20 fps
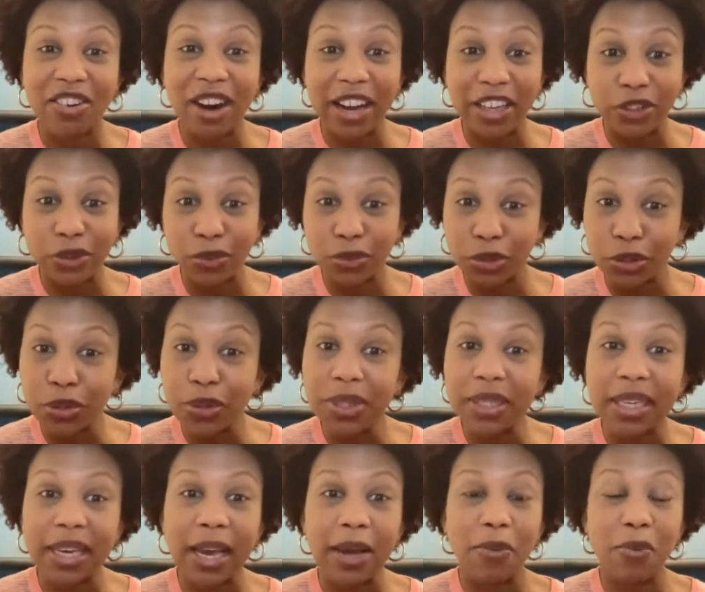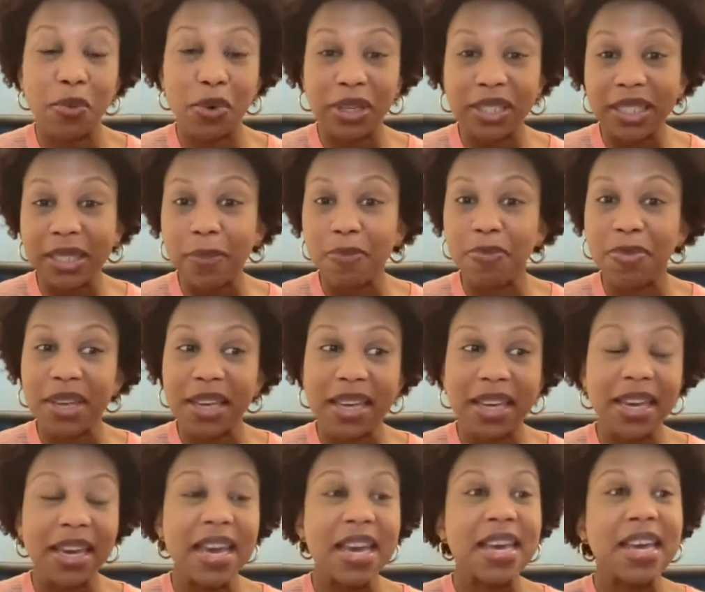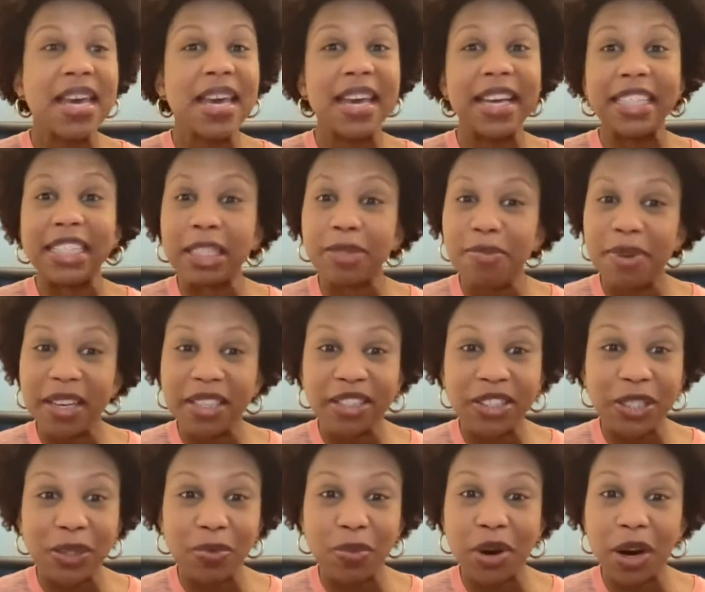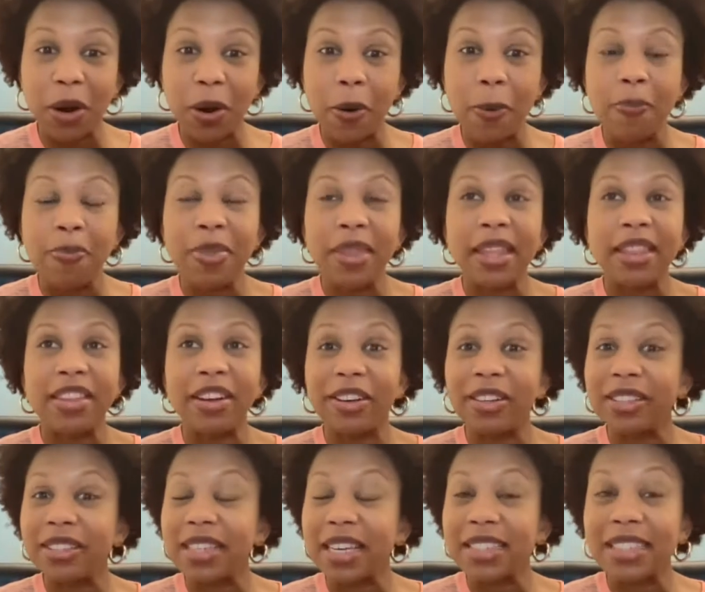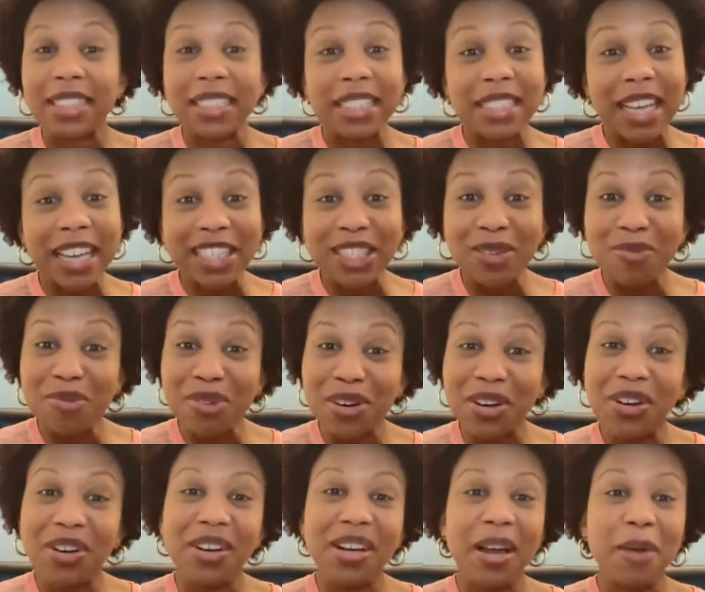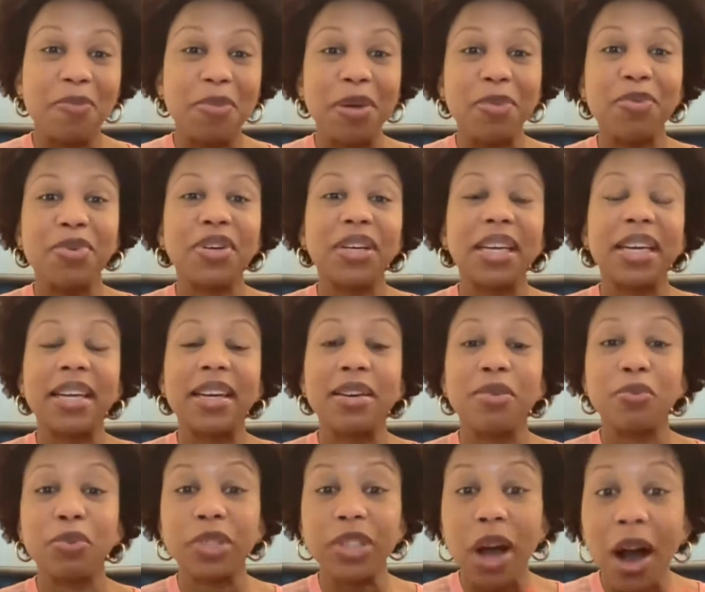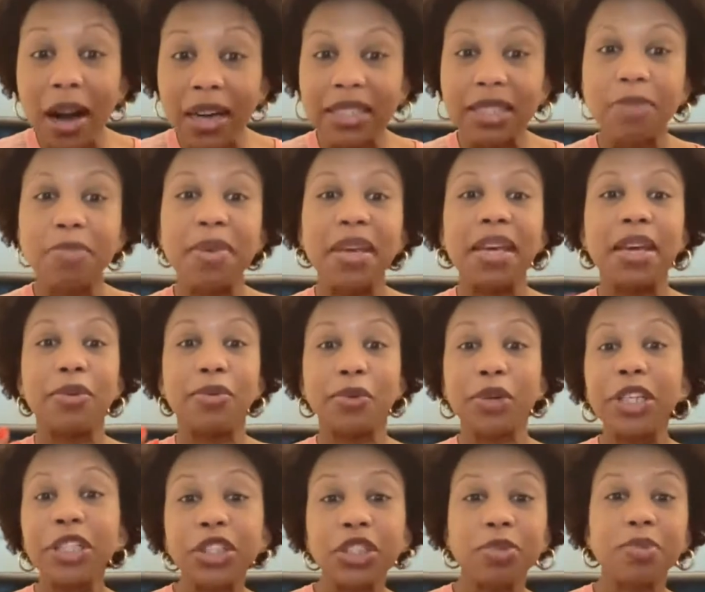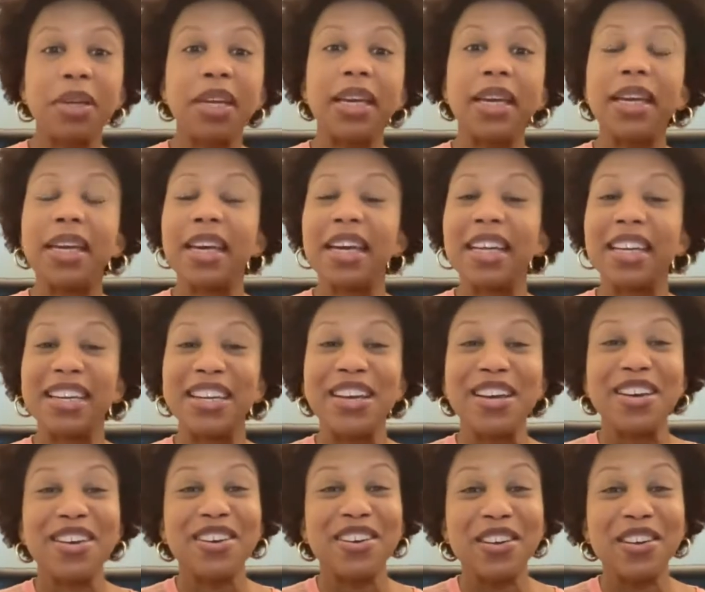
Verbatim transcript: grassroots. Like I want to be in spaces where there's it's accessible and people can talk to me and reach me mm-hmm. and yeah.